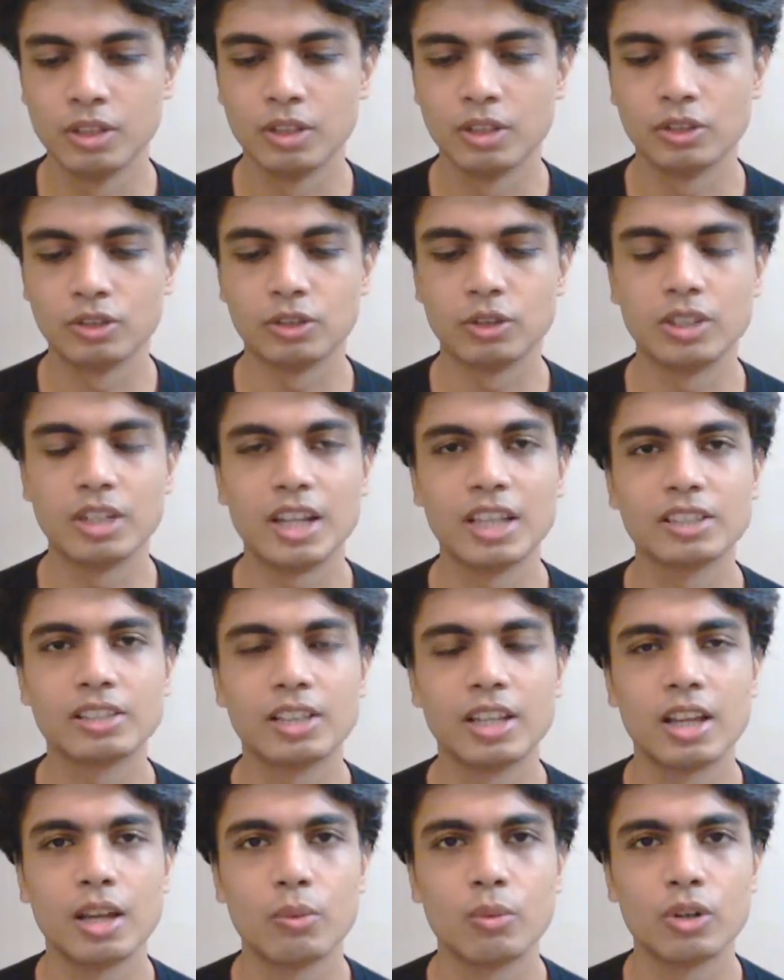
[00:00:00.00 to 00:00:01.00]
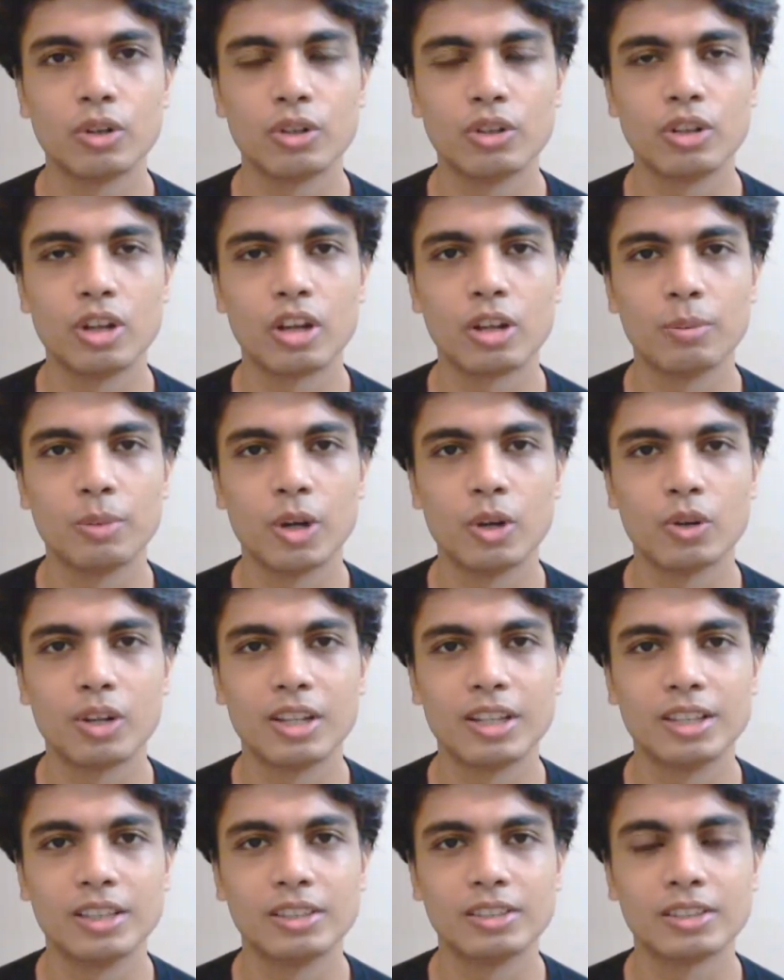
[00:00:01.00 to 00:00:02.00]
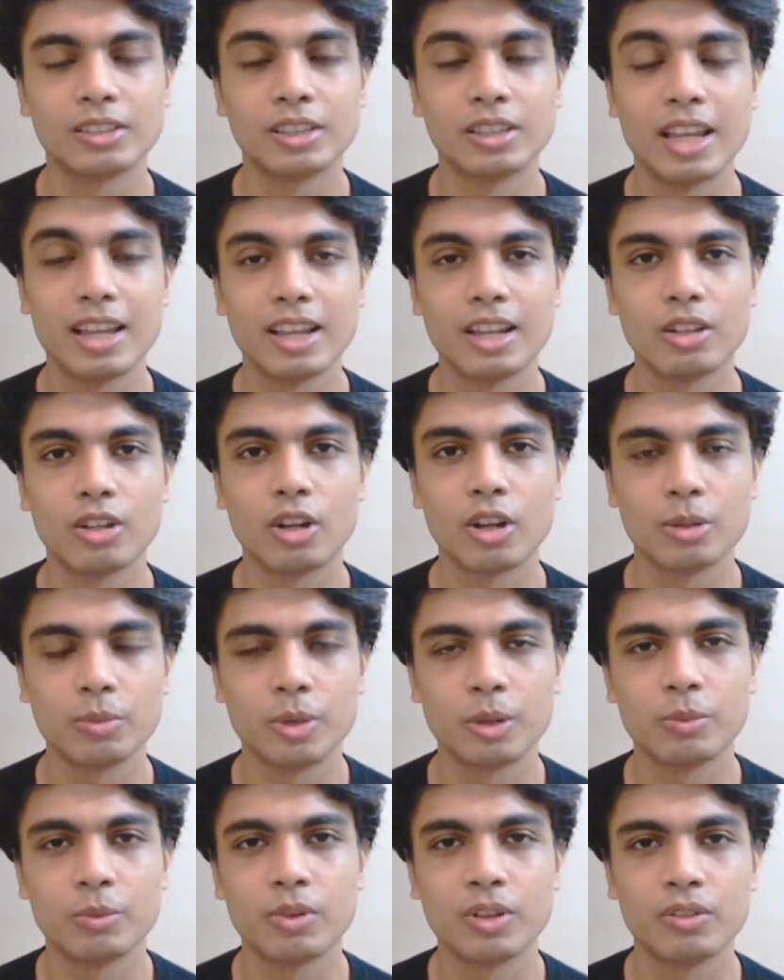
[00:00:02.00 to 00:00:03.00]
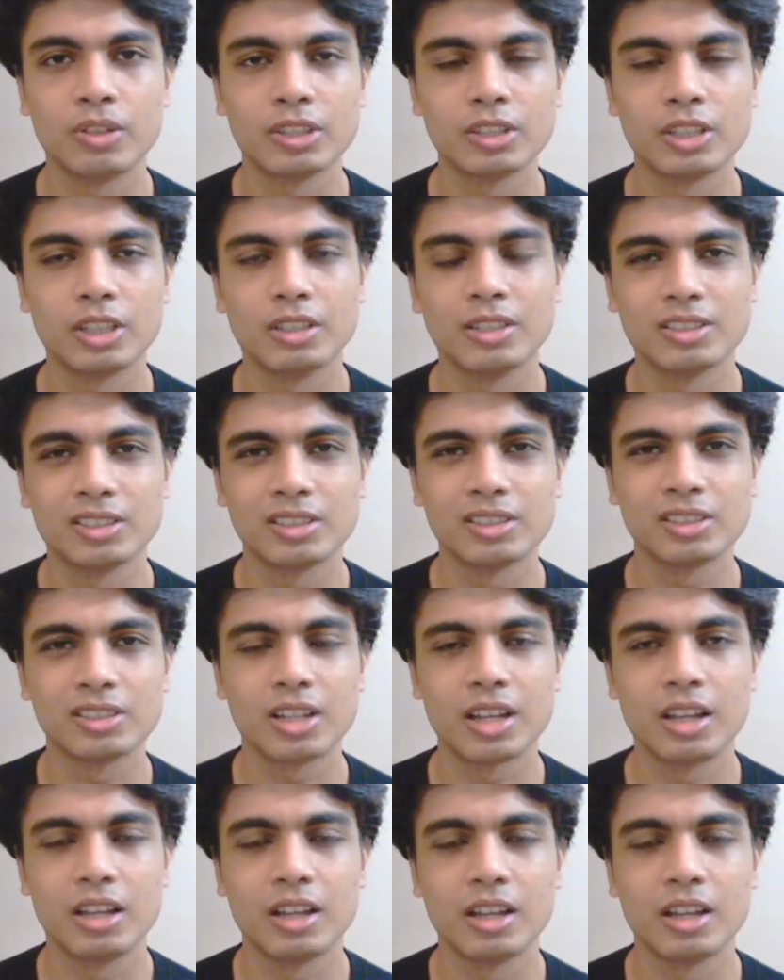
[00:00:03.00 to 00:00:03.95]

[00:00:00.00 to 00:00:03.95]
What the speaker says: So the next thing I want to talk about is, like I talked about previously, this is